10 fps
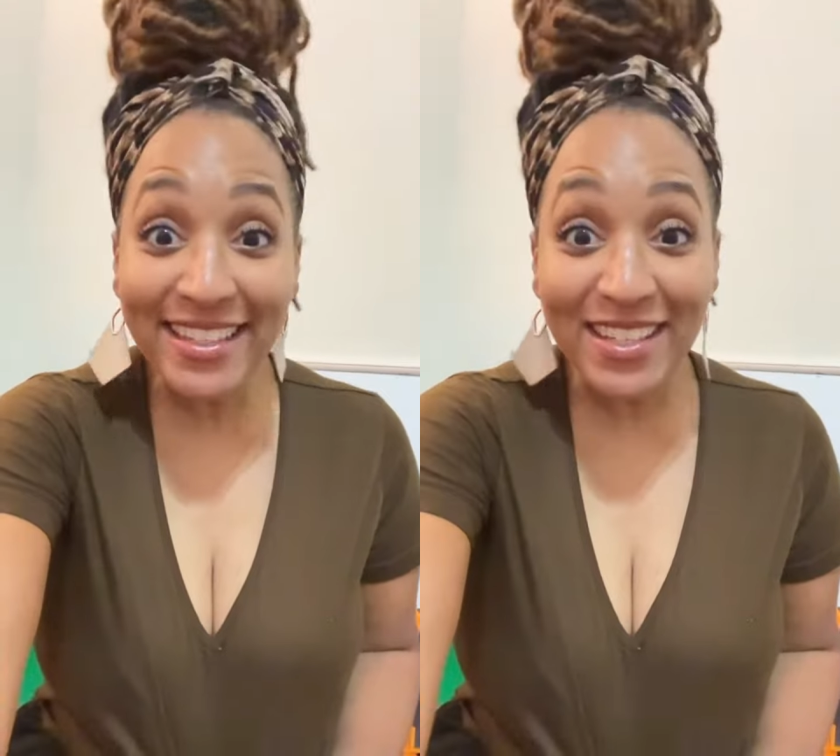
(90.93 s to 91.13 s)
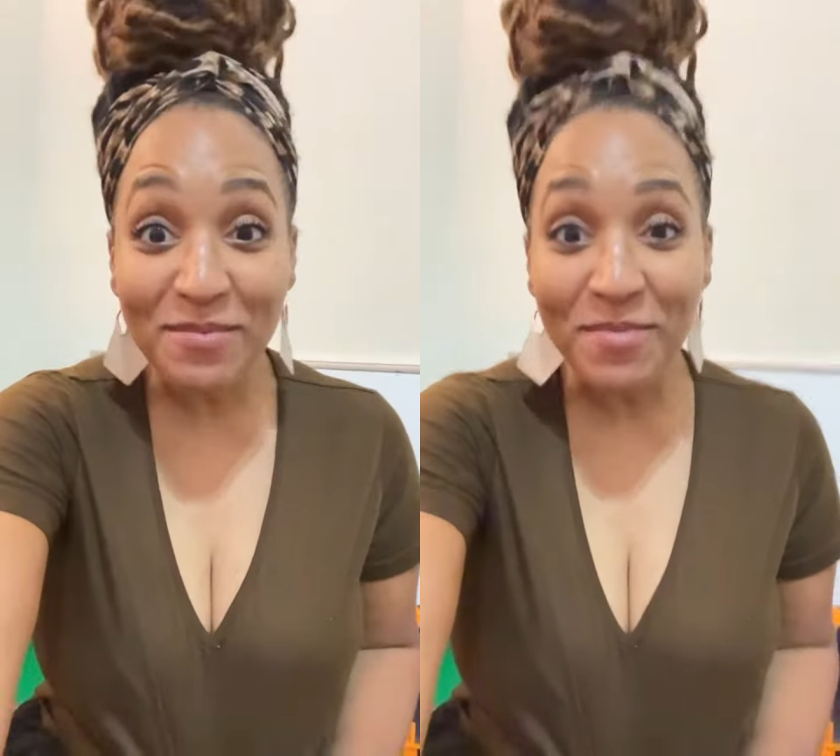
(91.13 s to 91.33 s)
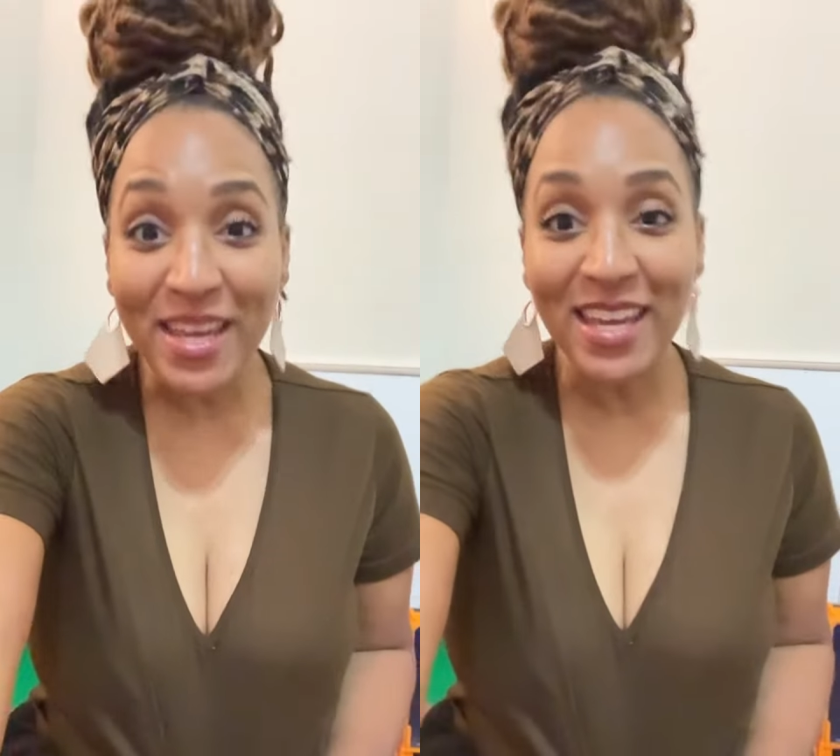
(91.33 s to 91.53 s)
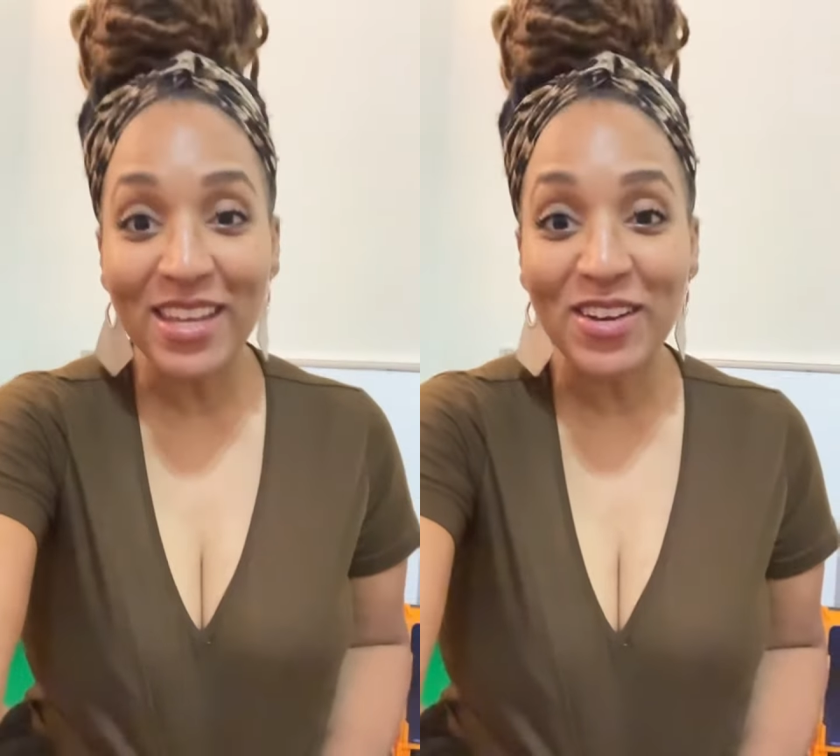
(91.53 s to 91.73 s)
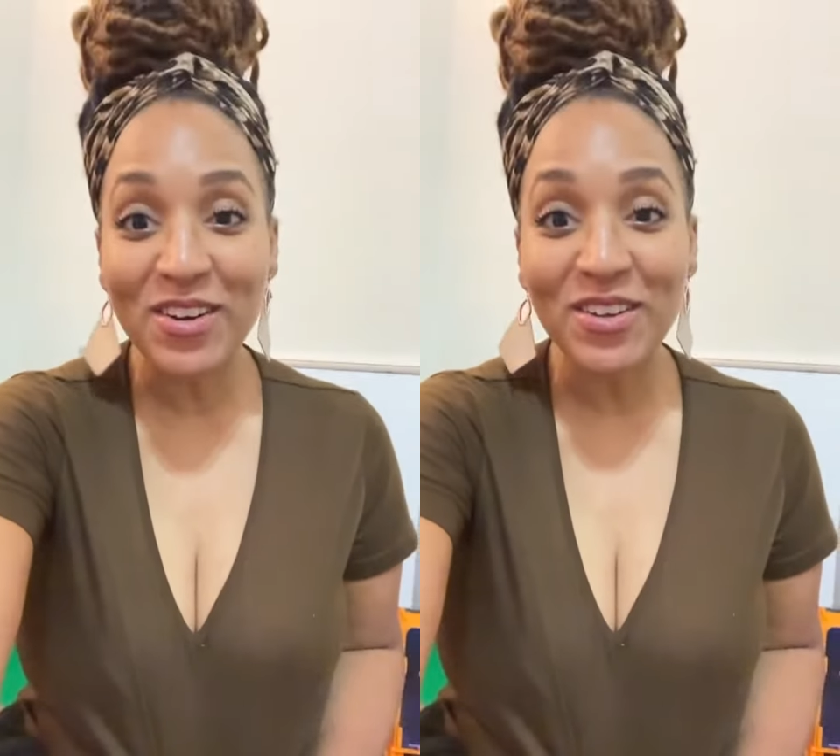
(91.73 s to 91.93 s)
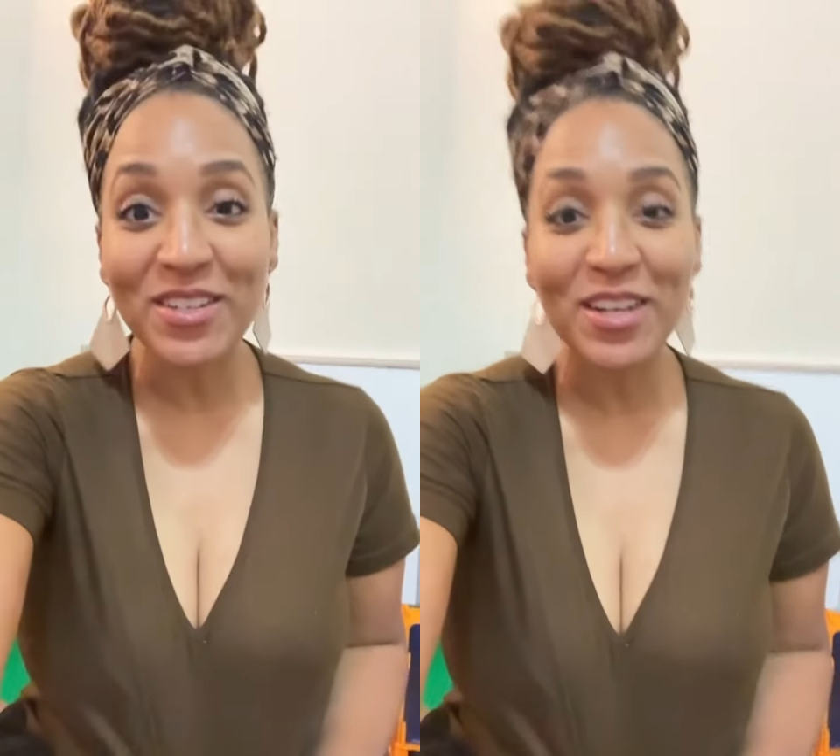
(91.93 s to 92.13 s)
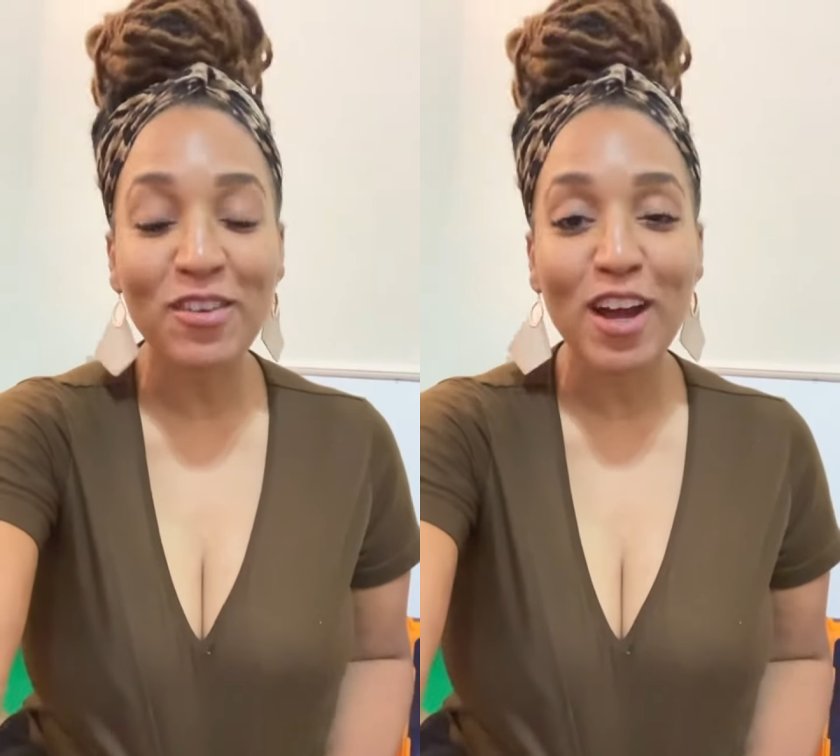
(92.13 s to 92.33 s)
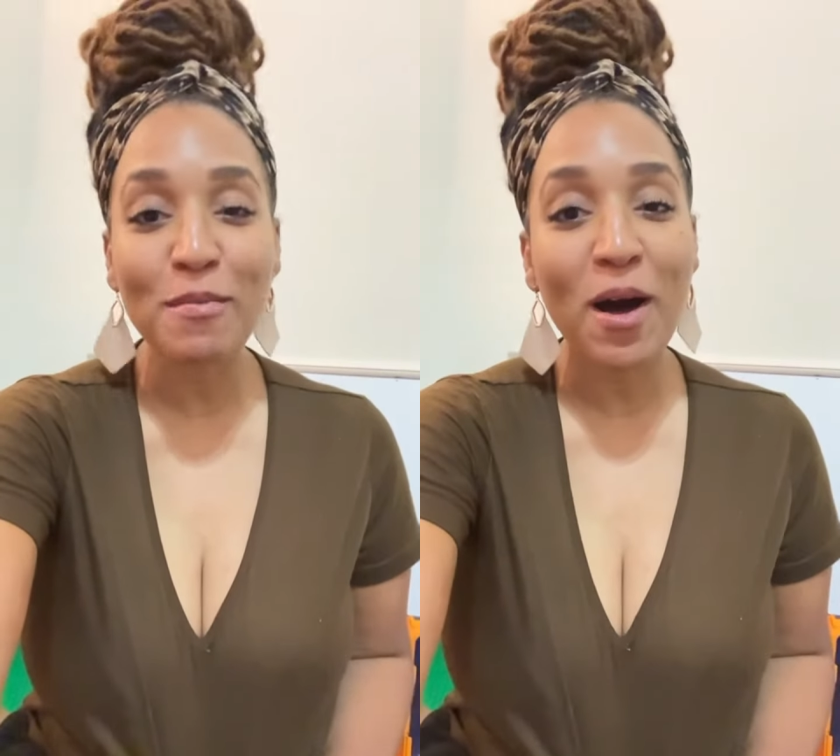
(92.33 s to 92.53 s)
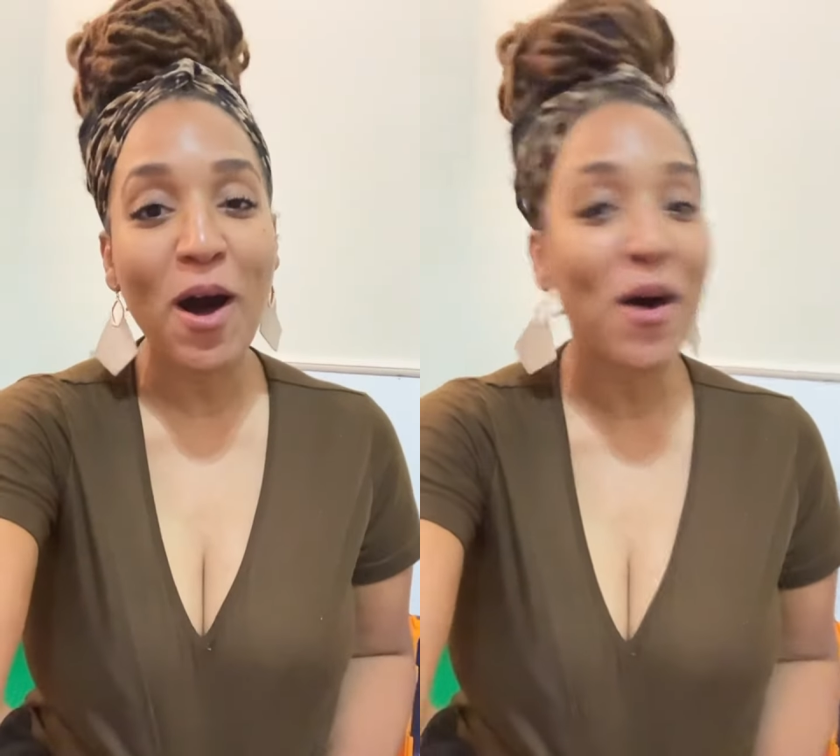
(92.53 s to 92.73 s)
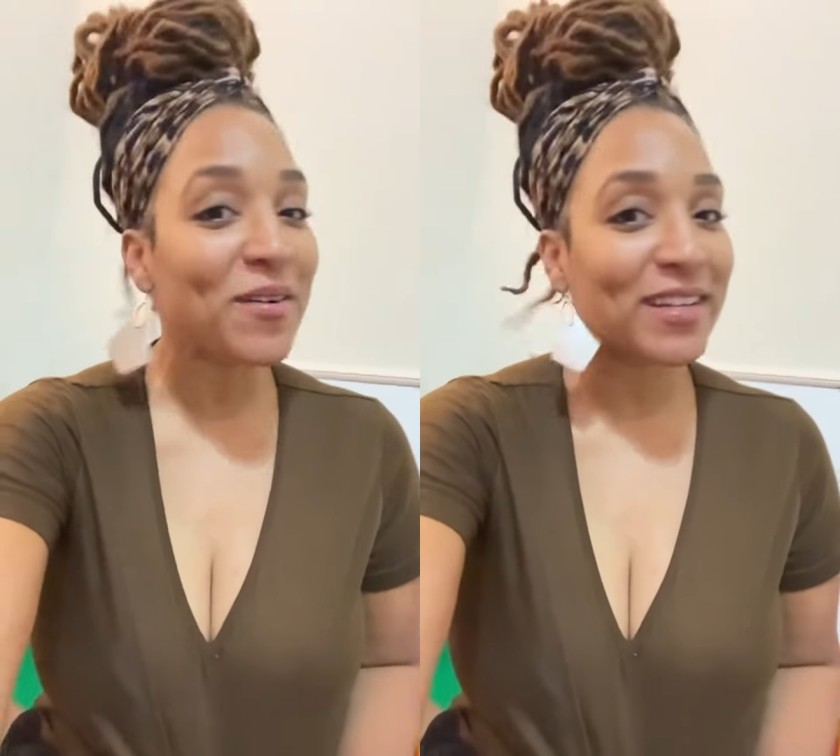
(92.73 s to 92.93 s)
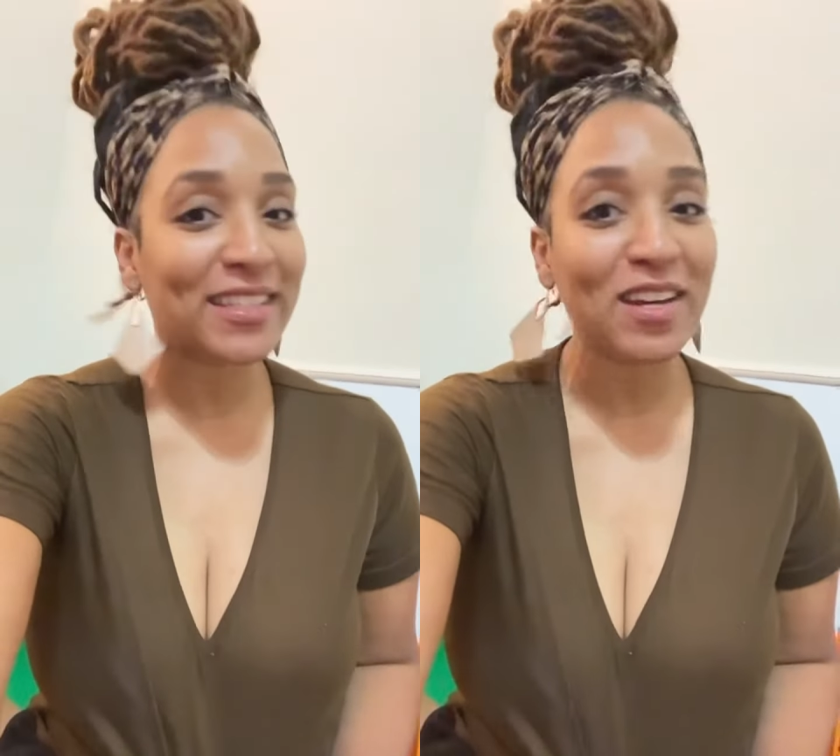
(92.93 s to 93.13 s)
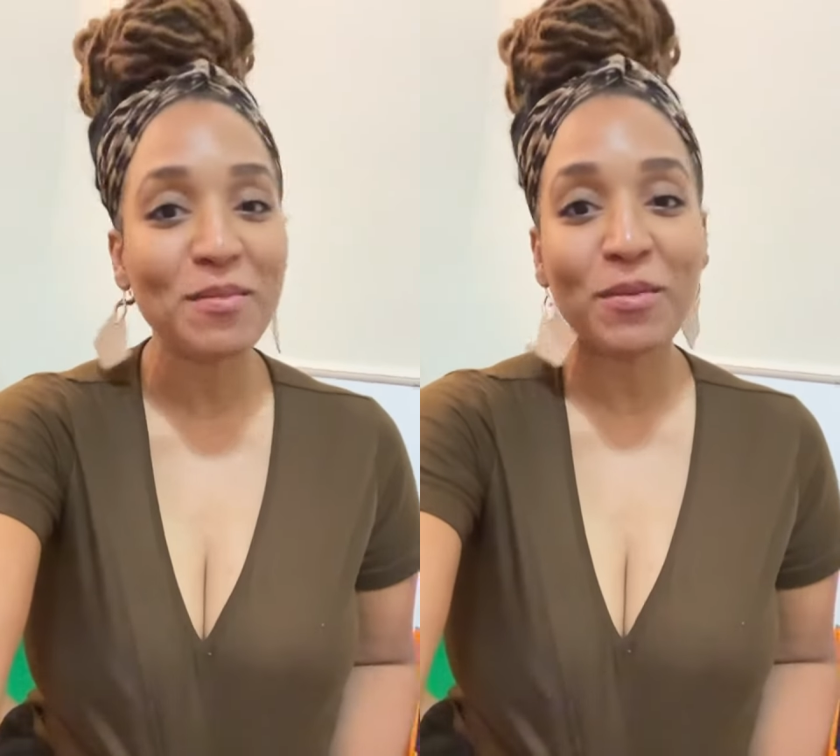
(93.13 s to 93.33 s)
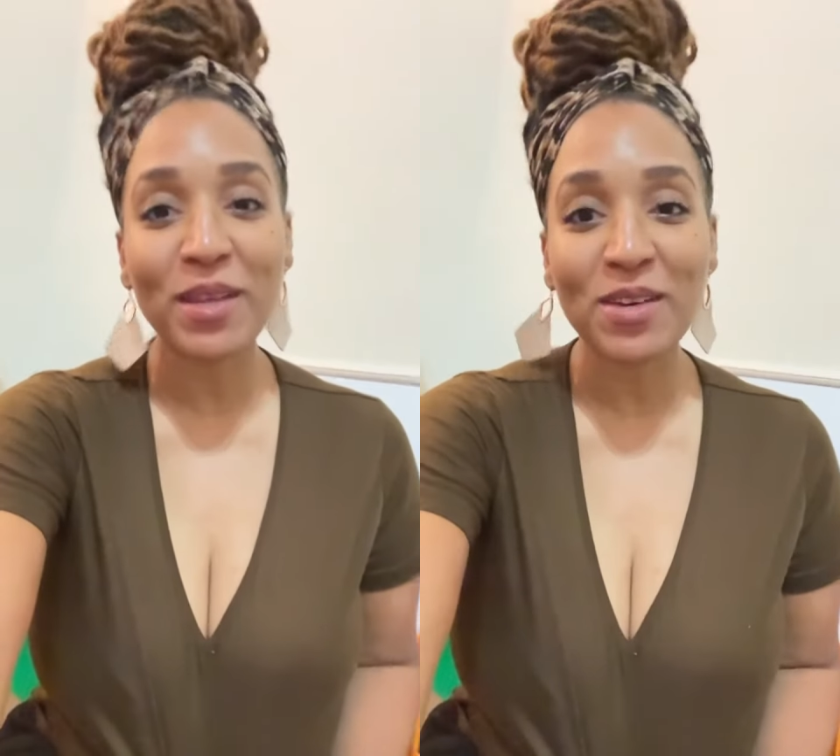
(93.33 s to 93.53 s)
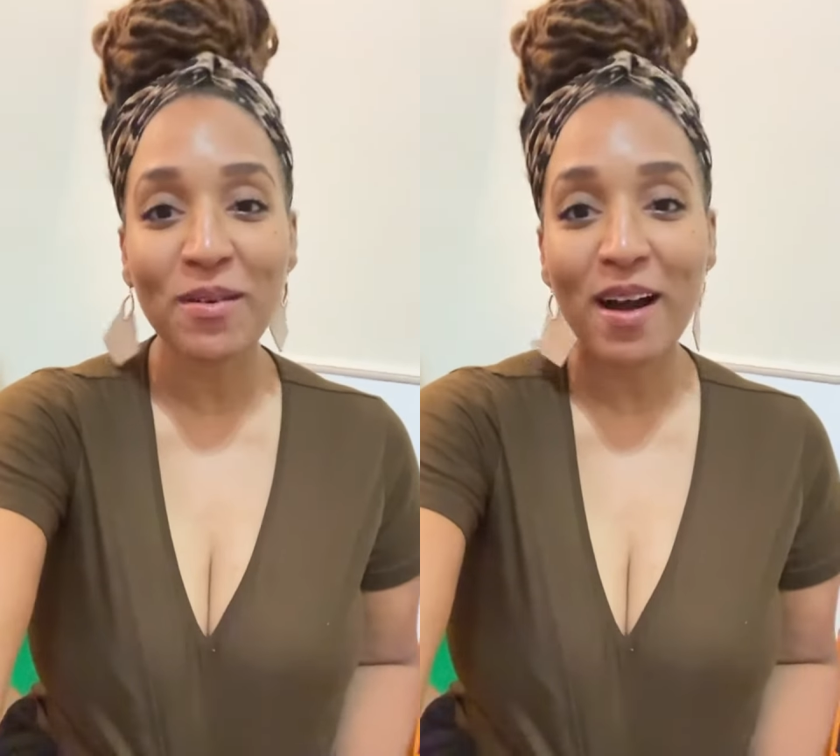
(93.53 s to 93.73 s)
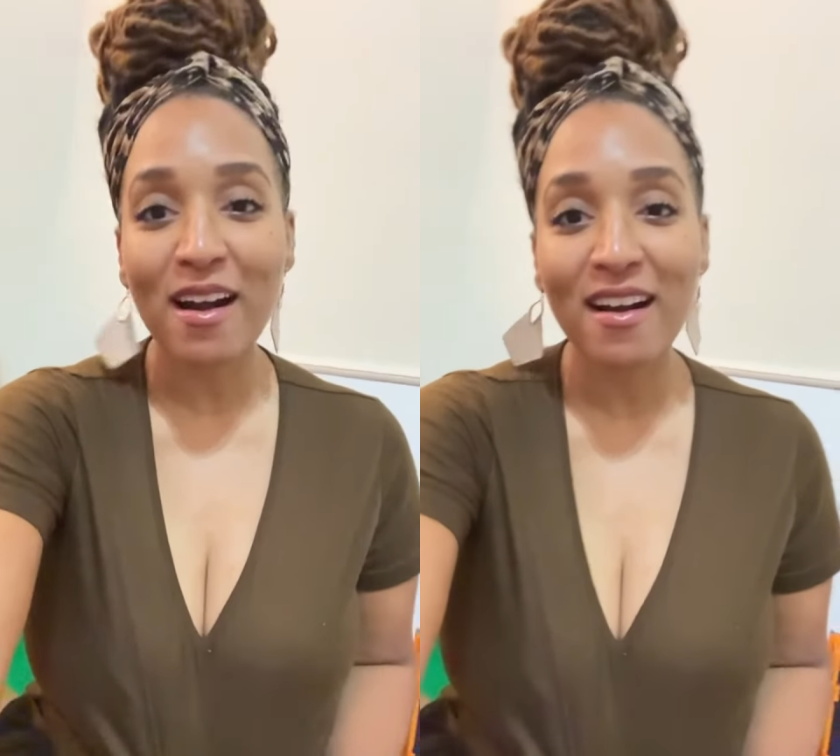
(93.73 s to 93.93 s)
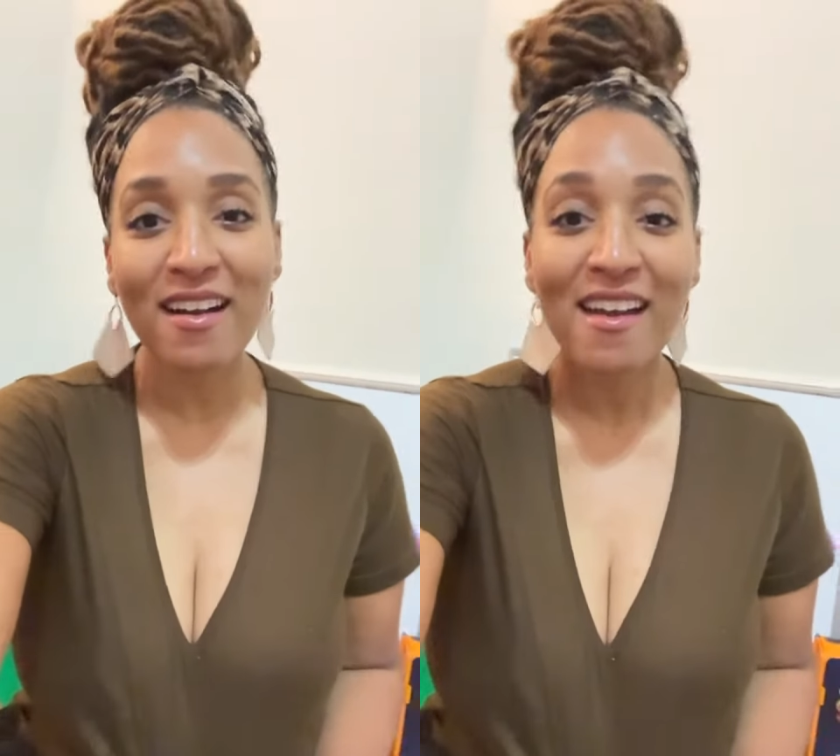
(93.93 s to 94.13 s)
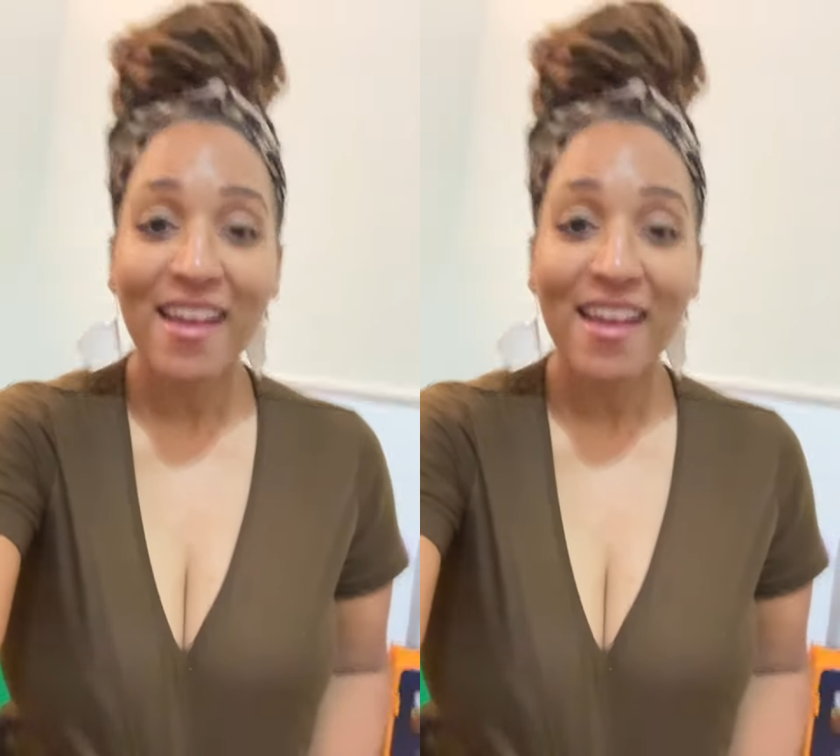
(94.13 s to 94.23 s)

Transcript: to meet you. Your grandma already told me what you are.